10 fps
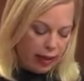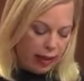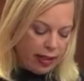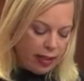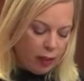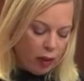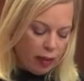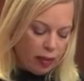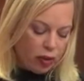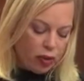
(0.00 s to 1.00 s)
These
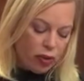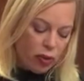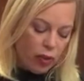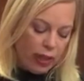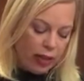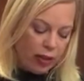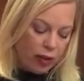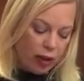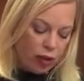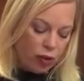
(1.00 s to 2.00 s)
appointments are solely under
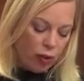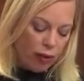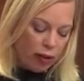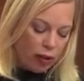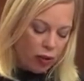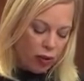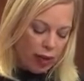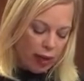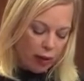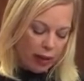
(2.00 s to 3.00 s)
the control of the Trudeau
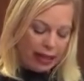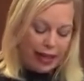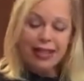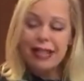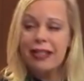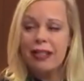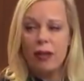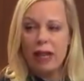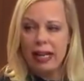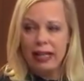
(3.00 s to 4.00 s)
government, yet they
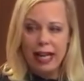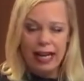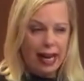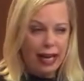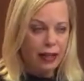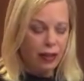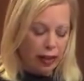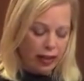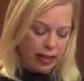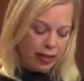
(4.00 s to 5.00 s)
still can't get a handle
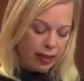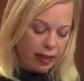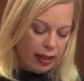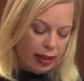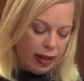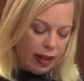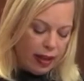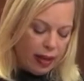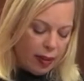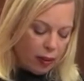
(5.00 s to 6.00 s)
on this.
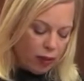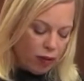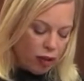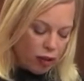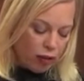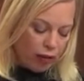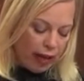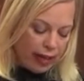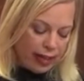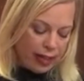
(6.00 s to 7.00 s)
The number of judicial
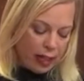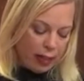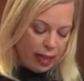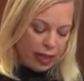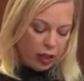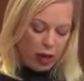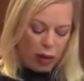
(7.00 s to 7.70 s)
vacancies peaked to